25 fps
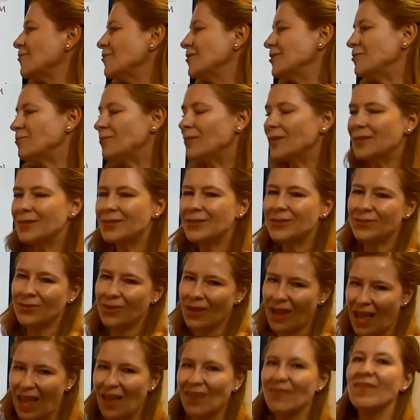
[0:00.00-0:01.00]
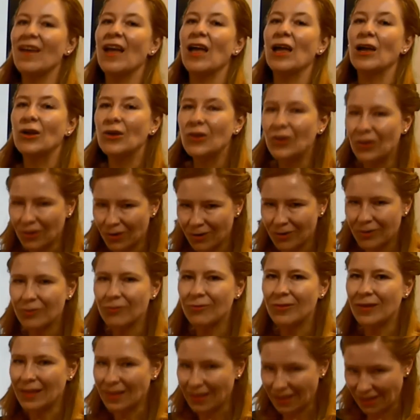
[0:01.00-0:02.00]
which means to have a good
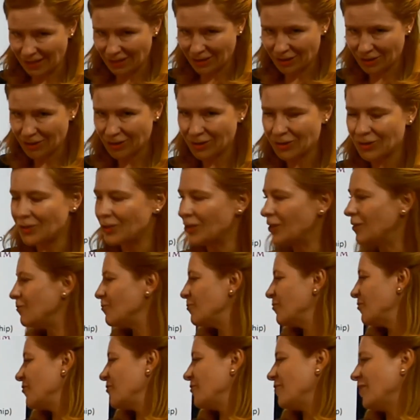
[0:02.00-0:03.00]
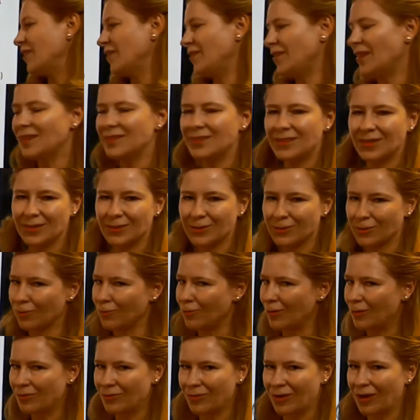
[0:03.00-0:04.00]
relationship. Fantastic. So
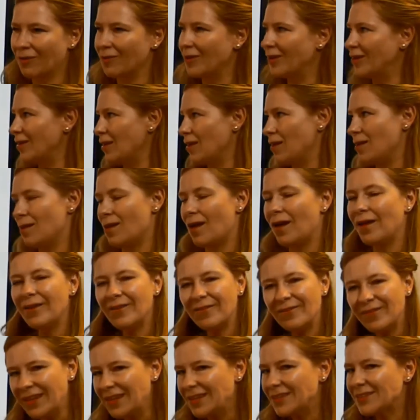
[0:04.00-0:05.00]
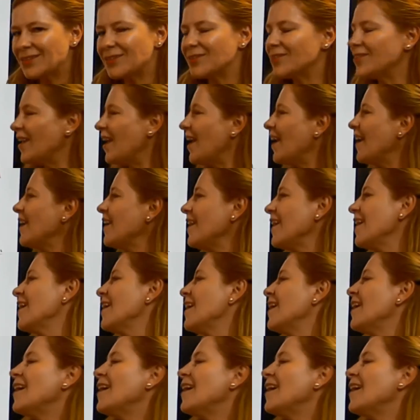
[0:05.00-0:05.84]
we've covered a lot of things today.